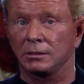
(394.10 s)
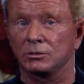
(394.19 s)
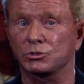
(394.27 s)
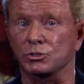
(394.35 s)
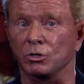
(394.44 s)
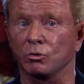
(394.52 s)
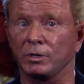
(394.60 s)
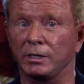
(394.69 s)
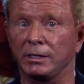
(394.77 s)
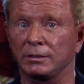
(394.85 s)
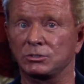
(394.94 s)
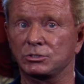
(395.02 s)
So
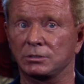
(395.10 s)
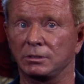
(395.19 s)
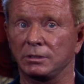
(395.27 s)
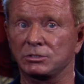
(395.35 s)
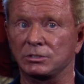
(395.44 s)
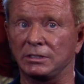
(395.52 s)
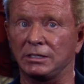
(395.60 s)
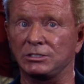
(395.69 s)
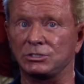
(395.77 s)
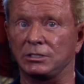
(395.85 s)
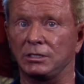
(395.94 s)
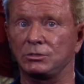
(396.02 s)
it's
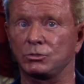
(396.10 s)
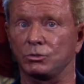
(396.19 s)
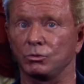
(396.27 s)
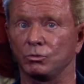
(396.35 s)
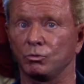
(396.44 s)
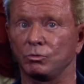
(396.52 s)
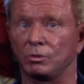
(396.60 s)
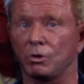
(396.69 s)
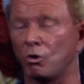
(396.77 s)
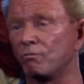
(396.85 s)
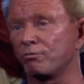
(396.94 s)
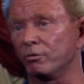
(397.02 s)
easy to
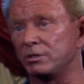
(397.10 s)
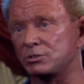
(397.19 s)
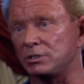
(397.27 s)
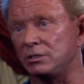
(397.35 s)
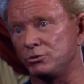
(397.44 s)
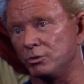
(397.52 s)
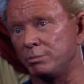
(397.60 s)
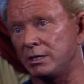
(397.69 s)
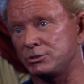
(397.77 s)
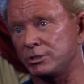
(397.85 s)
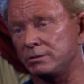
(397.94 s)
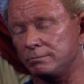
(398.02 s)
over-exceed your
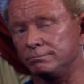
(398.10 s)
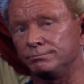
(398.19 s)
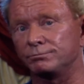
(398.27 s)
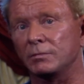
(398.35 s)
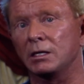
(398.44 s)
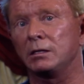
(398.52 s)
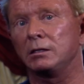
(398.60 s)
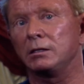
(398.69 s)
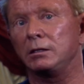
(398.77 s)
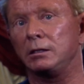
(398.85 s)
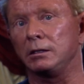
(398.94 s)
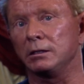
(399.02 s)
budget,
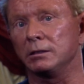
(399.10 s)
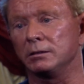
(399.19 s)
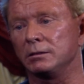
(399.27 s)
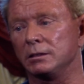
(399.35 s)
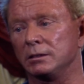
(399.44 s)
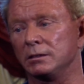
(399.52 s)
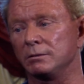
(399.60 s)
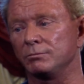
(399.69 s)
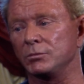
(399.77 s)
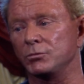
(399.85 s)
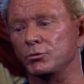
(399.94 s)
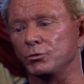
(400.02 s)

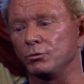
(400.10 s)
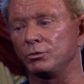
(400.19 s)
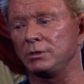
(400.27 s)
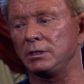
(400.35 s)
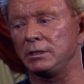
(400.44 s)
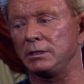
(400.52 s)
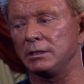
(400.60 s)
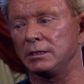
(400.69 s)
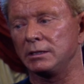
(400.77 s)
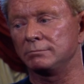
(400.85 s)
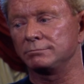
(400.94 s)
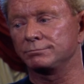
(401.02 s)
and through the
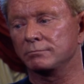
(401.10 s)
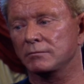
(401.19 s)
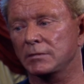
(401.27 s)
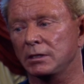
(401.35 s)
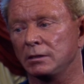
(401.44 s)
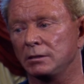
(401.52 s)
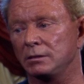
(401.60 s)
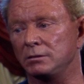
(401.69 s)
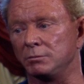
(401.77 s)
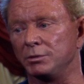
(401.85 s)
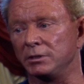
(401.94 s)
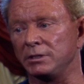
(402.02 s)

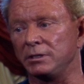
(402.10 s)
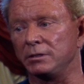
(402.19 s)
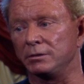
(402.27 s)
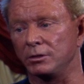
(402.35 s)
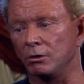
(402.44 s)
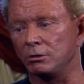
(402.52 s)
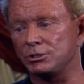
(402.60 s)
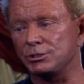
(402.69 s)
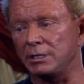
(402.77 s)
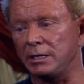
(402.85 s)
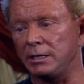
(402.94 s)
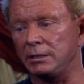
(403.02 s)
ability to
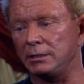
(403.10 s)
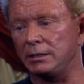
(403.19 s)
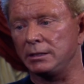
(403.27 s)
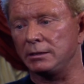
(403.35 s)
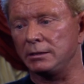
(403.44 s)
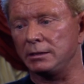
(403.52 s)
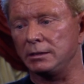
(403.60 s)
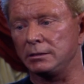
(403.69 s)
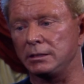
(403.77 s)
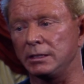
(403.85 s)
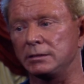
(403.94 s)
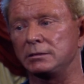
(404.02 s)
negotiate
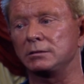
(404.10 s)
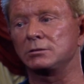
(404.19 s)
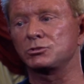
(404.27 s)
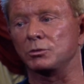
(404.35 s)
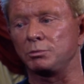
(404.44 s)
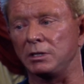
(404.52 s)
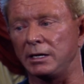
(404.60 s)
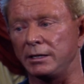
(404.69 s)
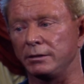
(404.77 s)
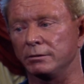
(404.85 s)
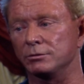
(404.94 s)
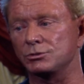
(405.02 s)
and get
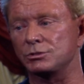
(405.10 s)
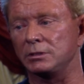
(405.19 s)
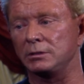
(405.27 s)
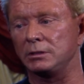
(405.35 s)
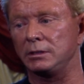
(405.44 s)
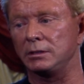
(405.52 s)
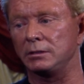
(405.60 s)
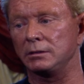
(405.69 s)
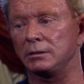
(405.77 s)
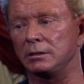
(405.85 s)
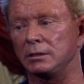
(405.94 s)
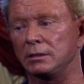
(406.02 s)
suppliers and